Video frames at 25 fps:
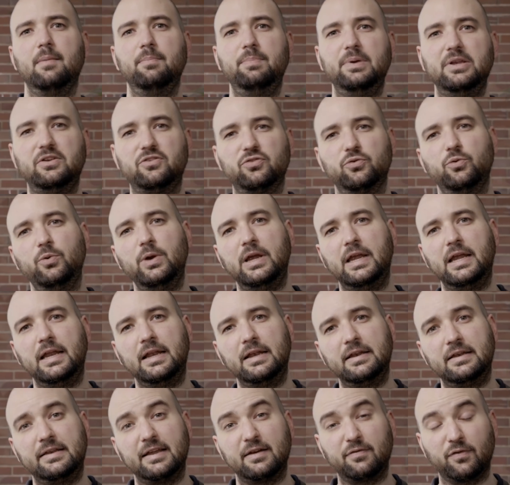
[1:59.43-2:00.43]

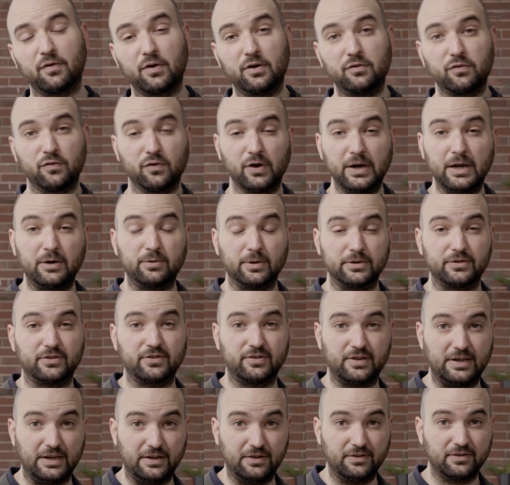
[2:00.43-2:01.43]
between different
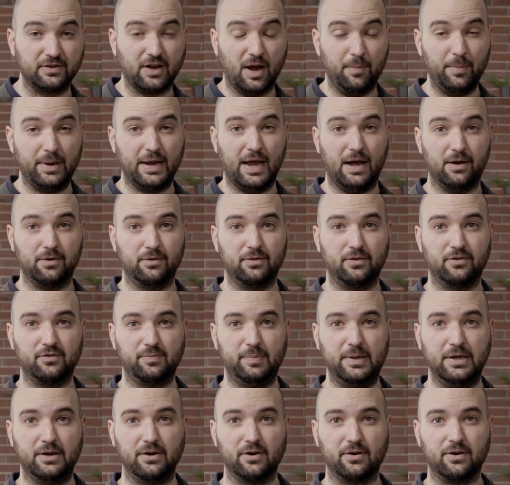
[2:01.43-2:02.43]
frequencies coming out of the
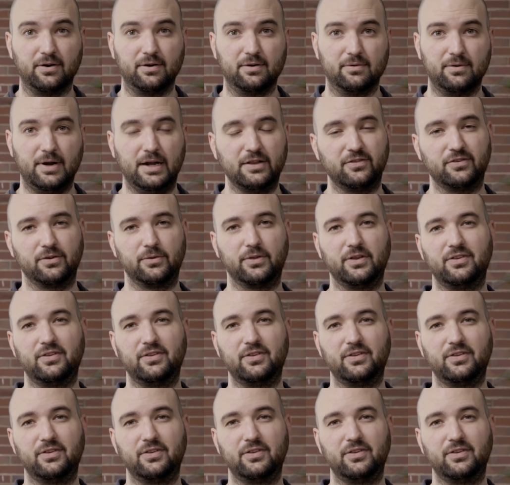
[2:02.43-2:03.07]
speaker, right? So